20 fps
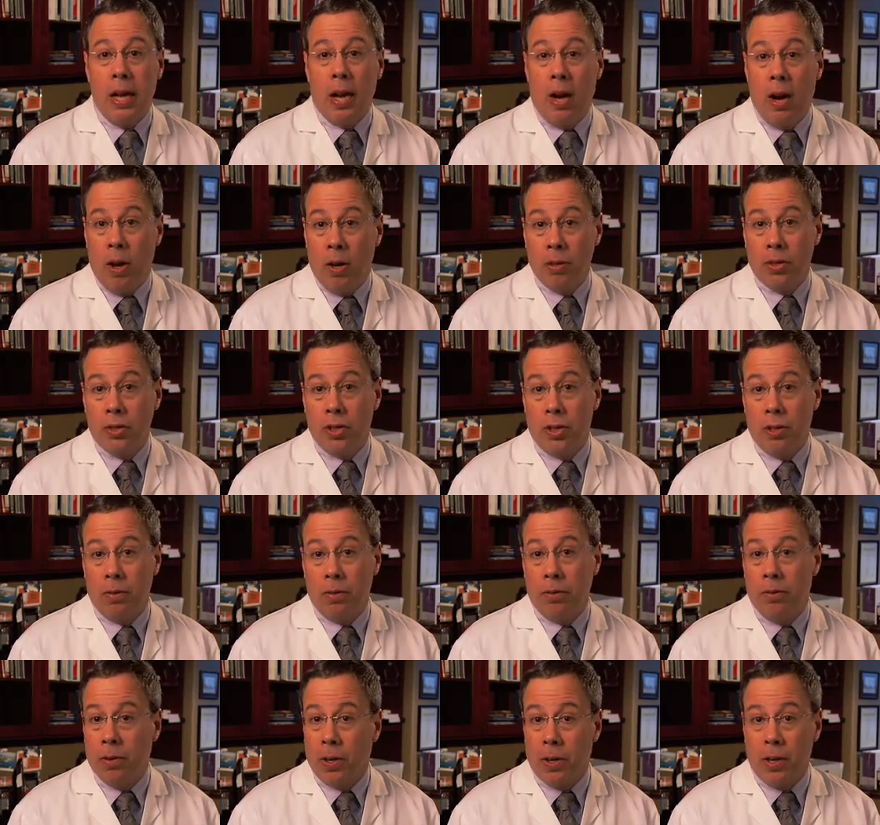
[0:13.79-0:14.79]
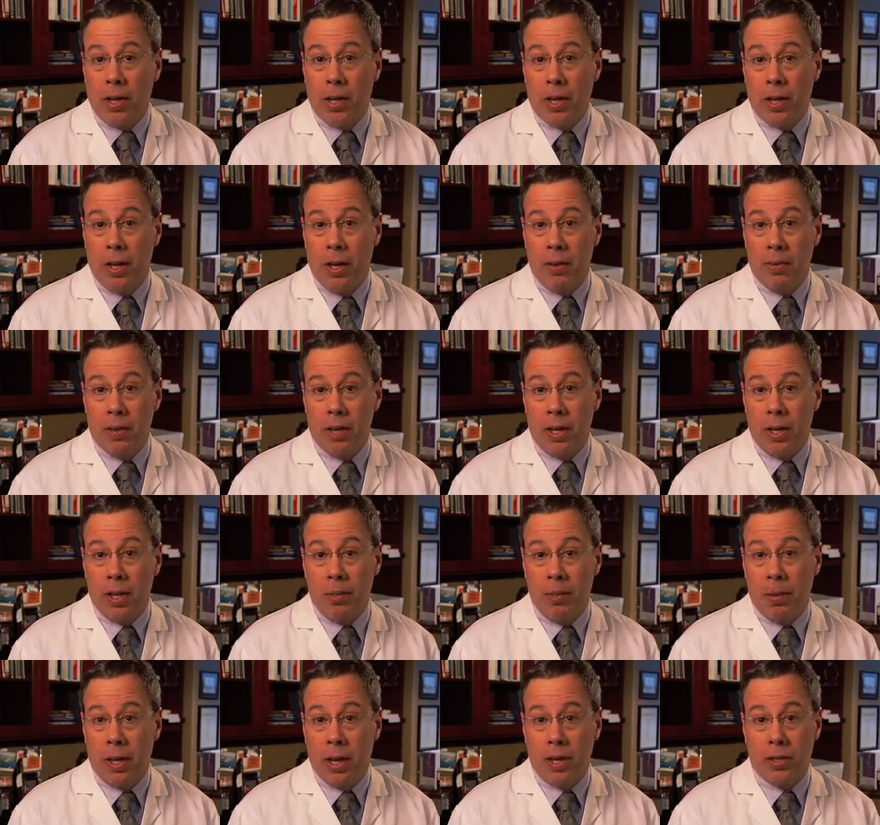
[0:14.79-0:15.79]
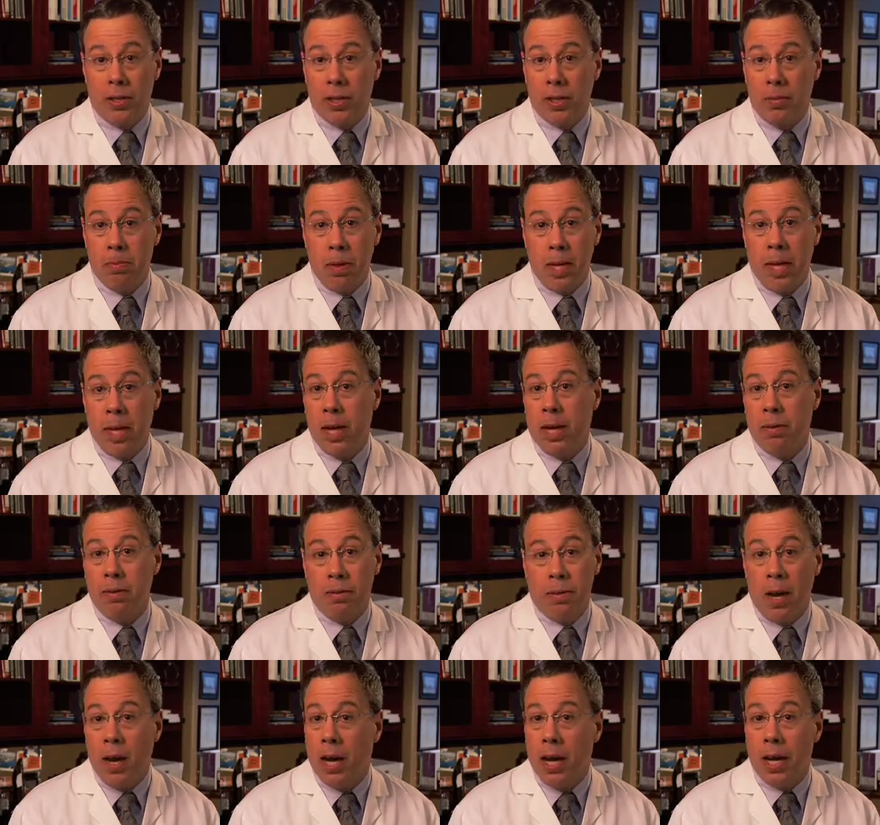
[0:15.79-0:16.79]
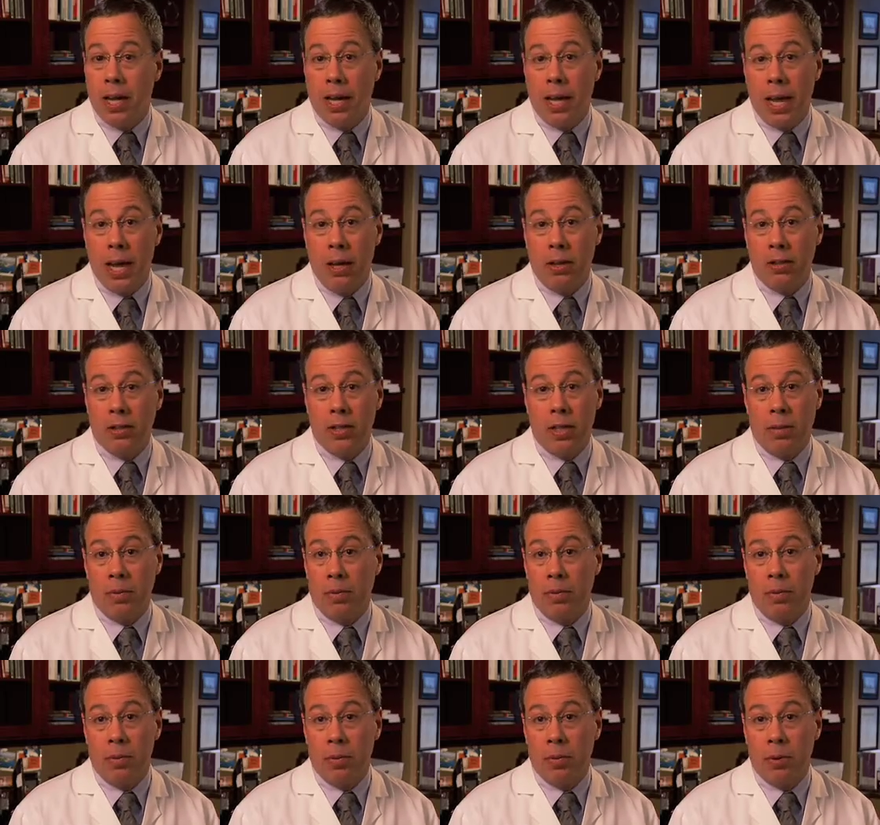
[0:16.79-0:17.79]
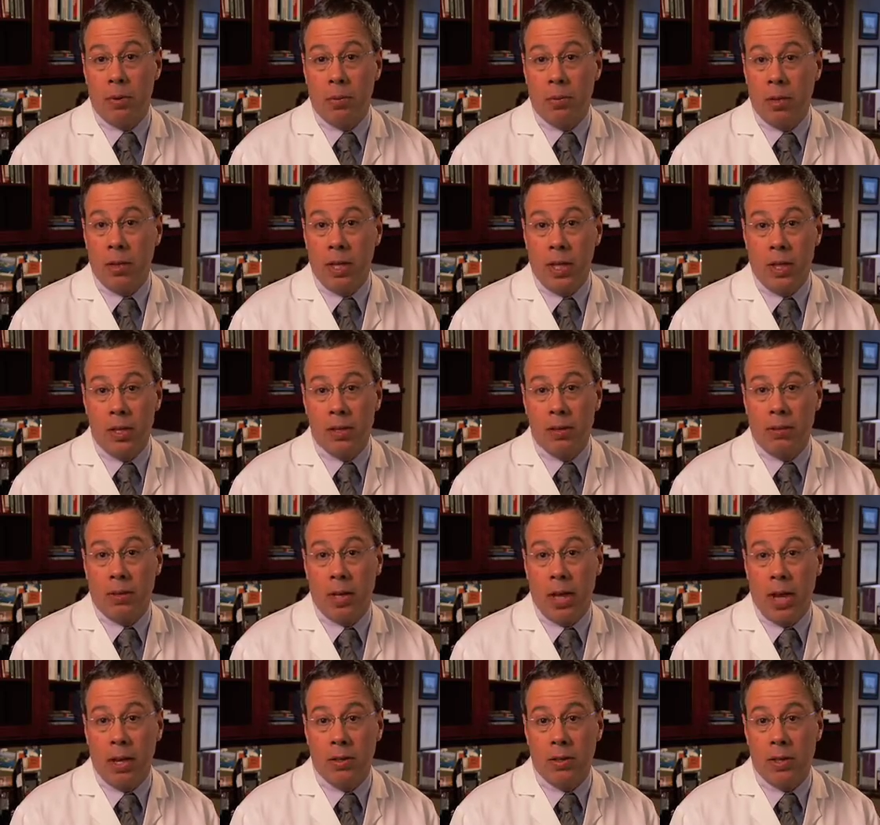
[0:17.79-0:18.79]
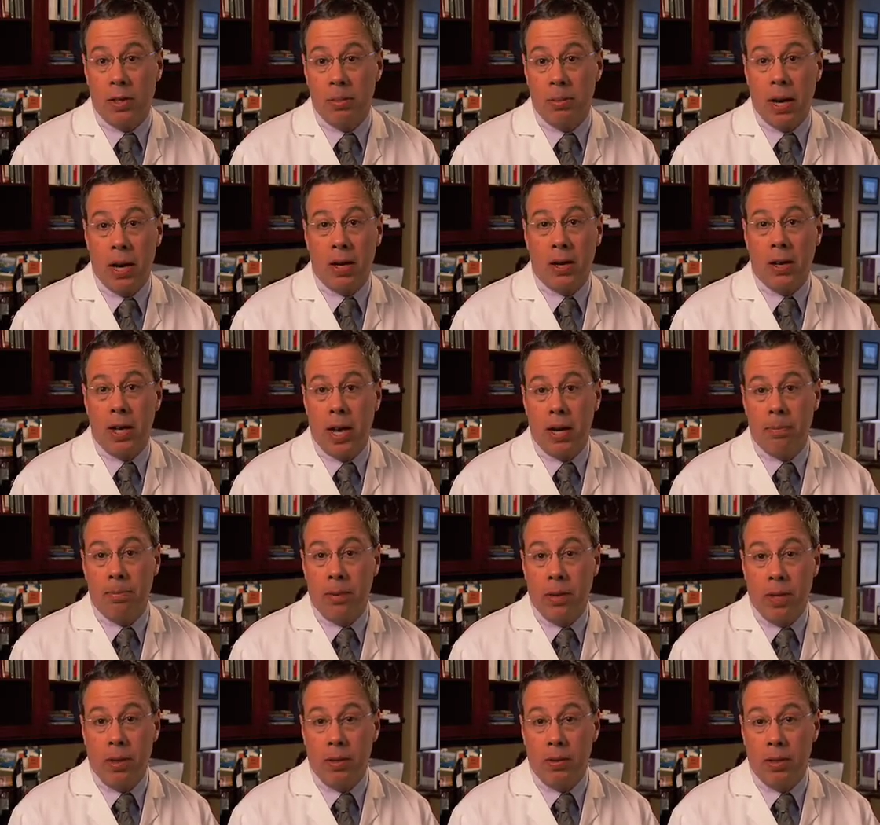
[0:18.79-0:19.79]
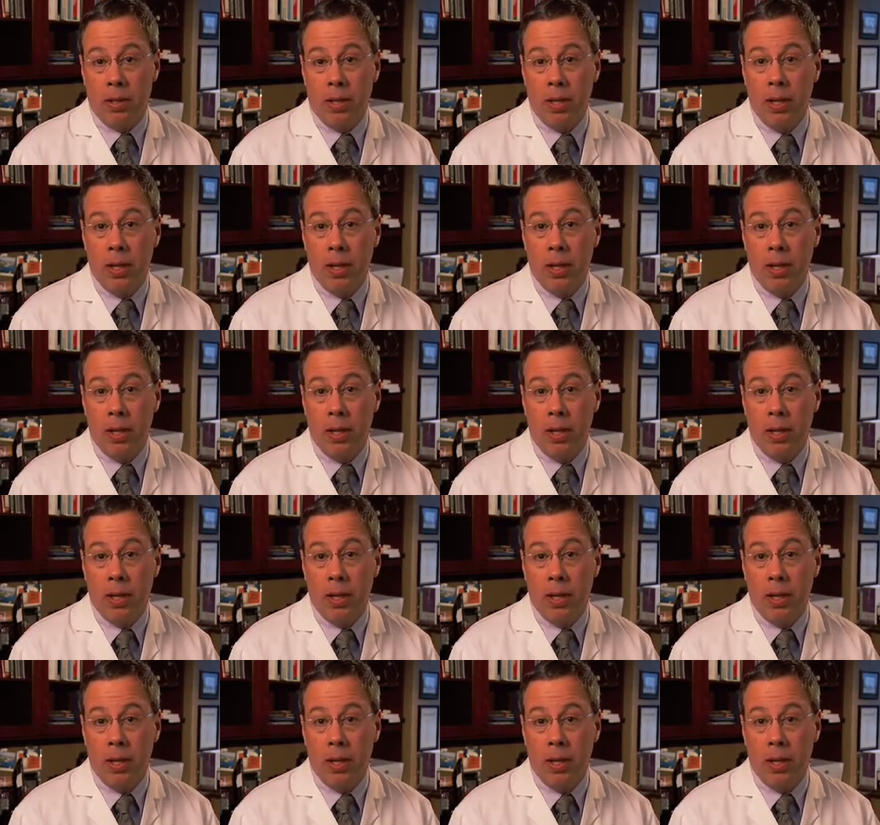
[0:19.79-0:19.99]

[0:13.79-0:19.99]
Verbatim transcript: Also, very commonly, patients may have high calcium from the release of calcium out of that bone.